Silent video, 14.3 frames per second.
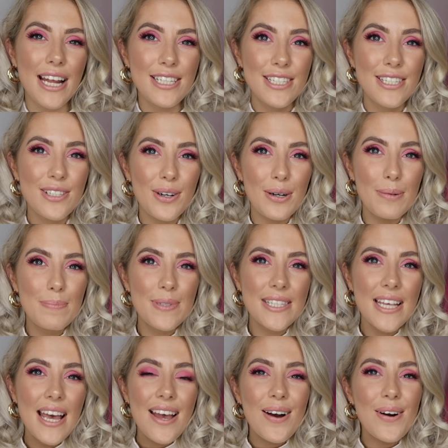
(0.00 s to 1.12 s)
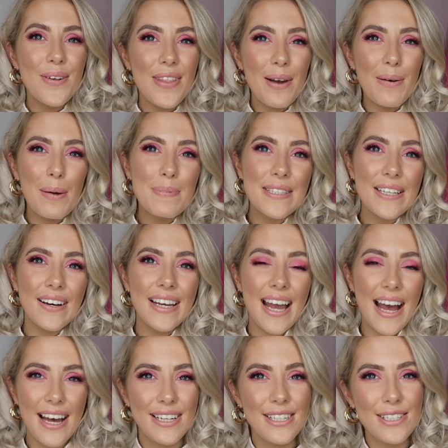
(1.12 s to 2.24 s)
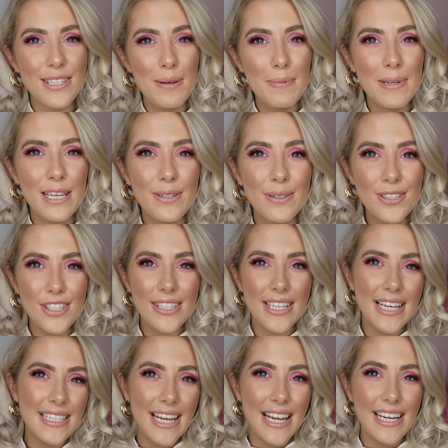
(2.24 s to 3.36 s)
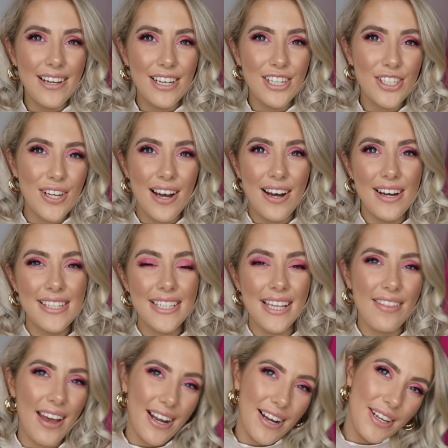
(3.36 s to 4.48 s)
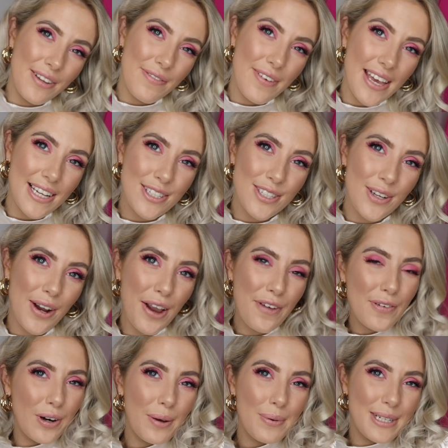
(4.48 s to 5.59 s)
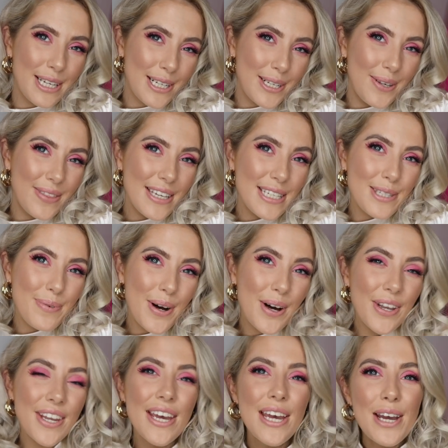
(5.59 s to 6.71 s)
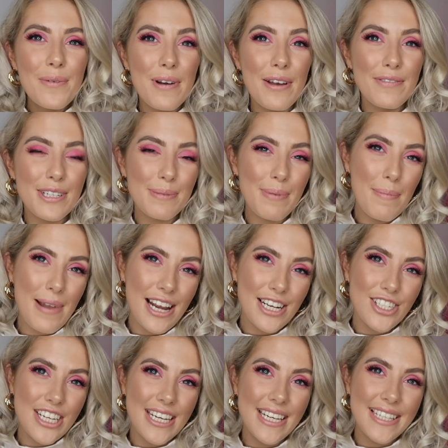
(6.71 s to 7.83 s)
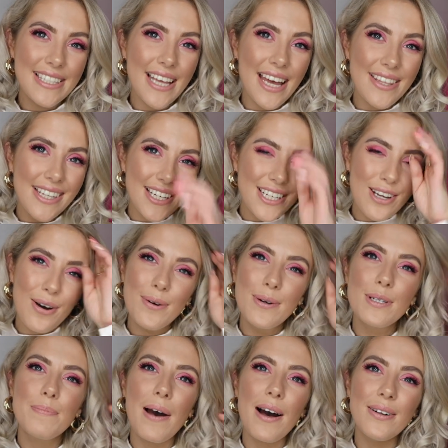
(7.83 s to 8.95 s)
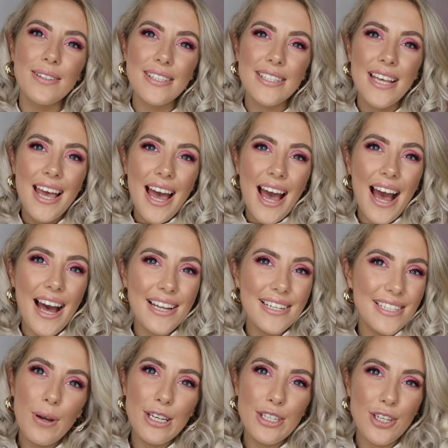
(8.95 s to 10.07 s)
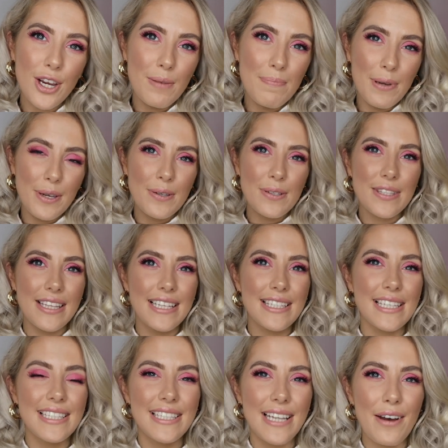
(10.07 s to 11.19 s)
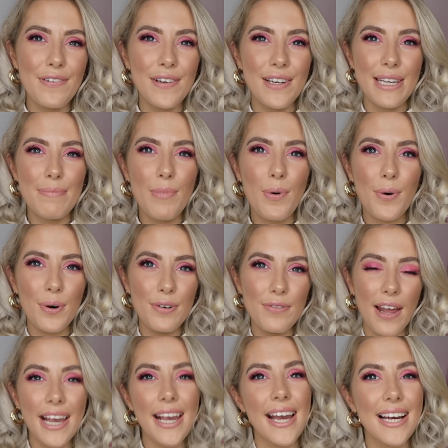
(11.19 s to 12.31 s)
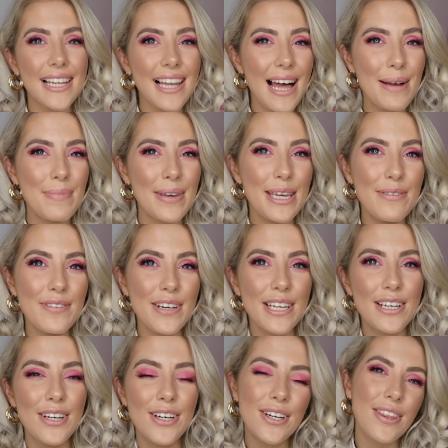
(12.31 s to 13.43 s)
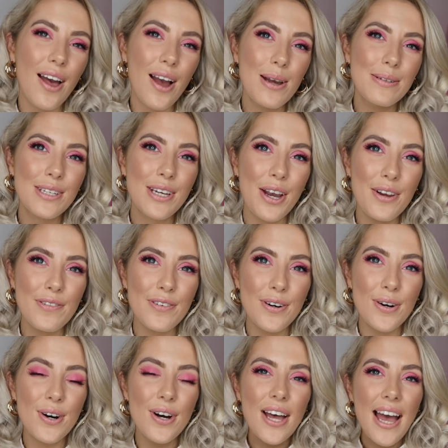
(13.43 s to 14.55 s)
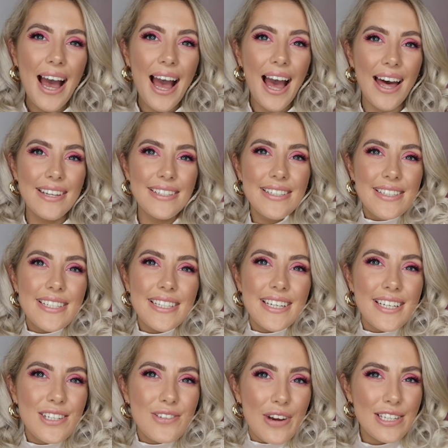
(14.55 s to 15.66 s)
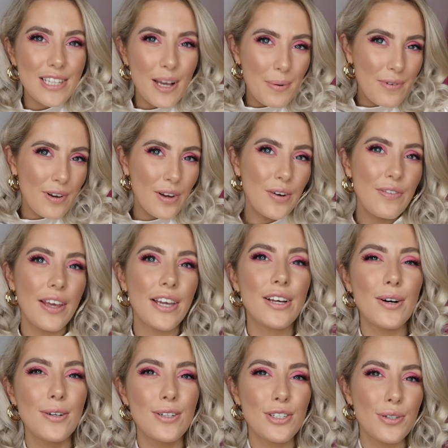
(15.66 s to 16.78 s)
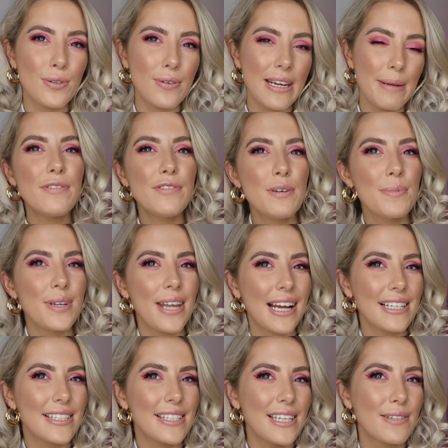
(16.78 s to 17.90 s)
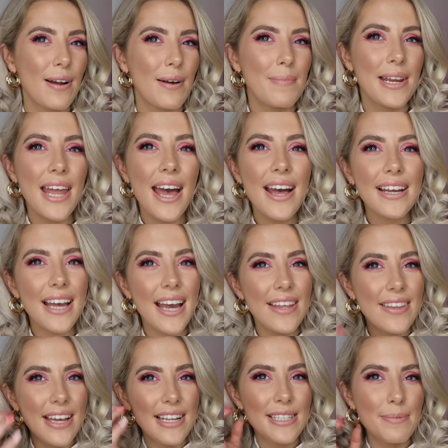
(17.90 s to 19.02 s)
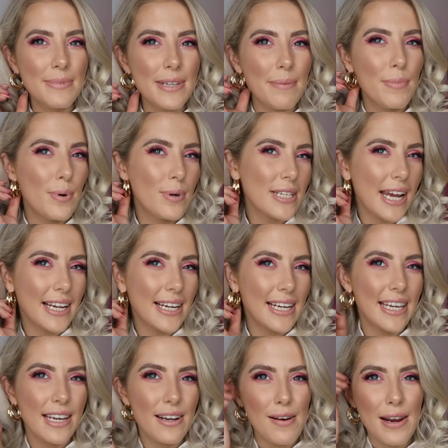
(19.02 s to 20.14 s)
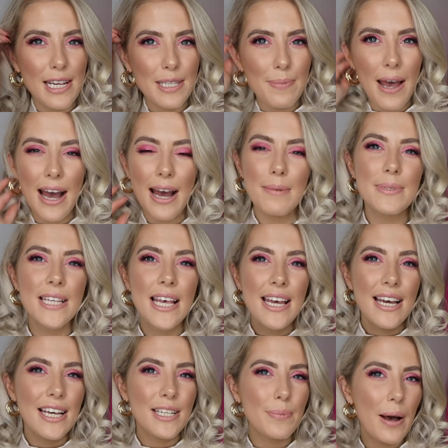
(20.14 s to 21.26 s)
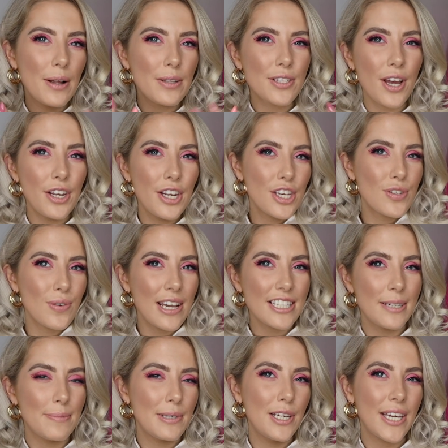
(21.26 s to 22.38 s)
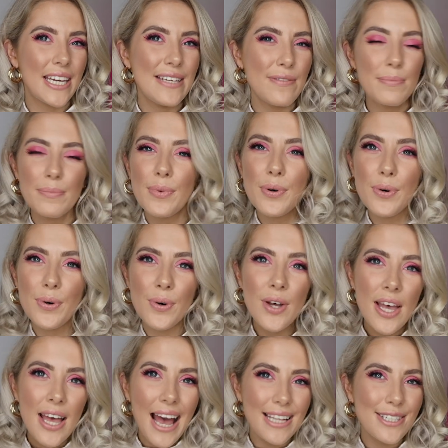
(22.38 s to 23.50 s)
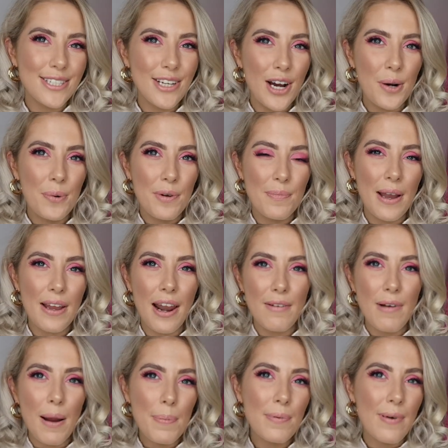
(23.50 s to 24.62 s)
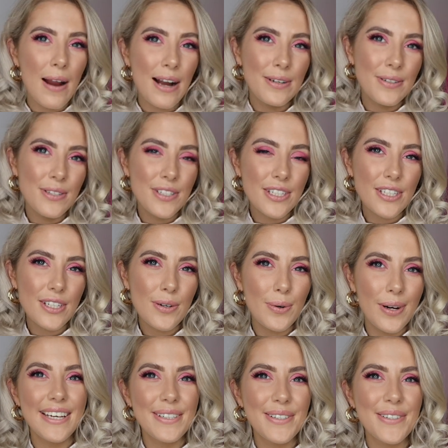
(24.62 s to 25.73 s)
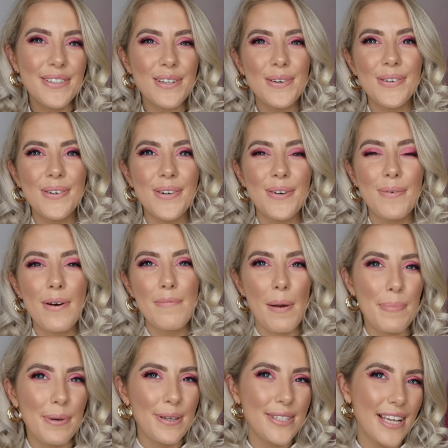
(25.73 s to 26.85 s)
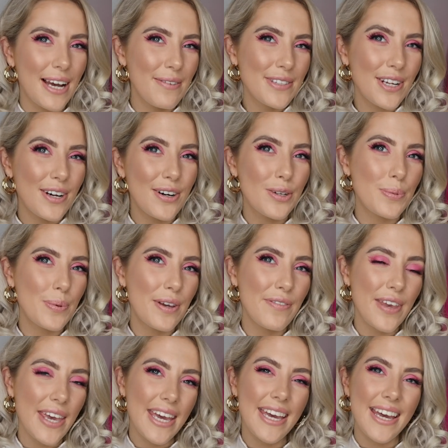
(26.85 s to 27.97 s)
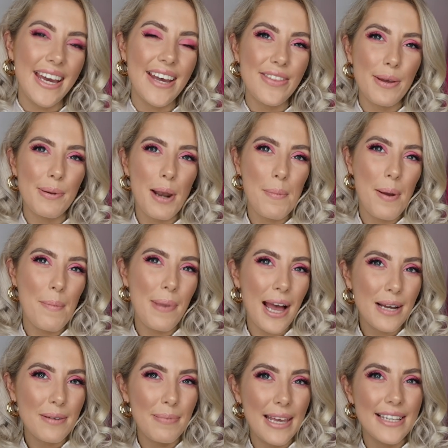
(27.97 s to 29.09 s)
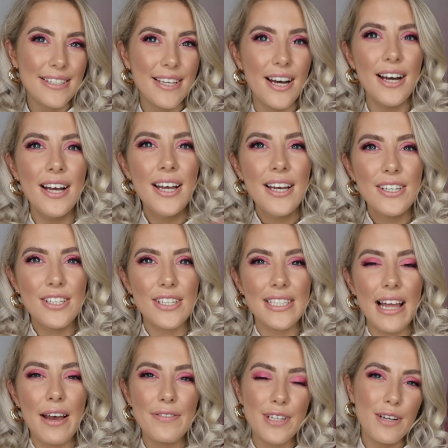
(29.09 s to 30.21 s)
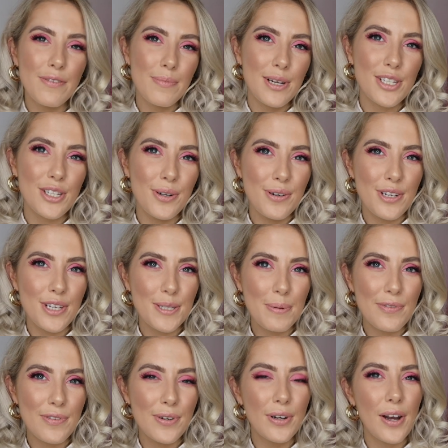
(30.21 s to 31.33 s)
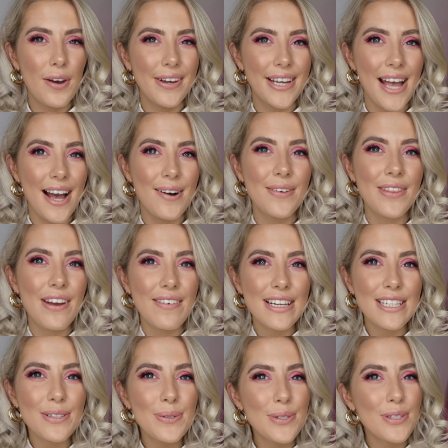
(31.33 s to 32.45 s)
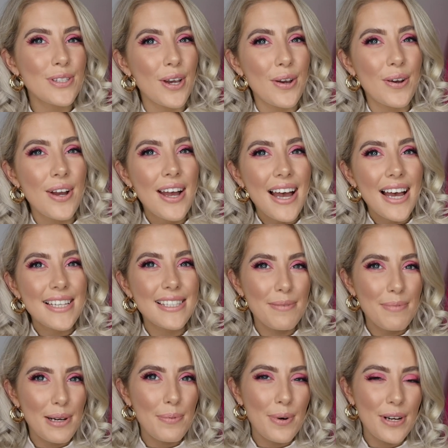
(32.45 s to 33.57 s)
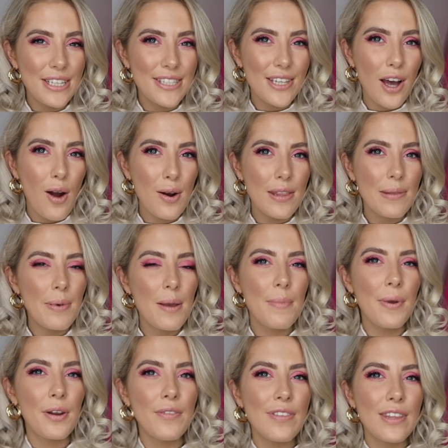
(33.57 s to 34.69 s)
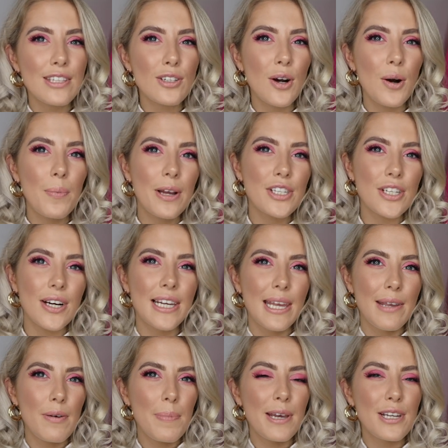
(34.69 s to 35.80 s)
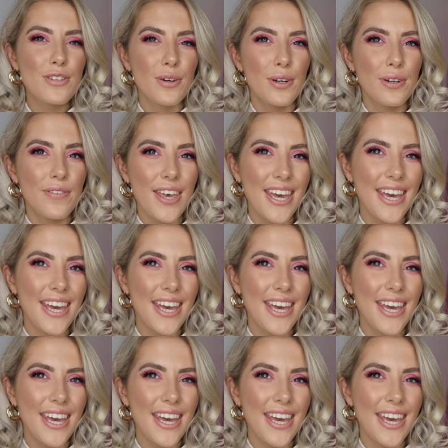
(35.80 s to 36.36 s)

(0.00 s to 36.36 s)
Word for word: satin tops on their website and so many gorgeous like date night shirts and that kind of thing so I thought I would include this one with just my black jeans and then gold belt and point toe boots. This is definitely more of like a glam evening look that I would go for and dress up with a lot of like gold jewelry, a few more necklaces around my neck and then some more dangly earrings perhaps as well to kind of dress up the look even more and style with my like wraparound coils or with my boots that I've styled with here and then like my black blazer just left over my shoulders before going out. There is also a similar one in Zara at the moment of this top which I'll leave a picture of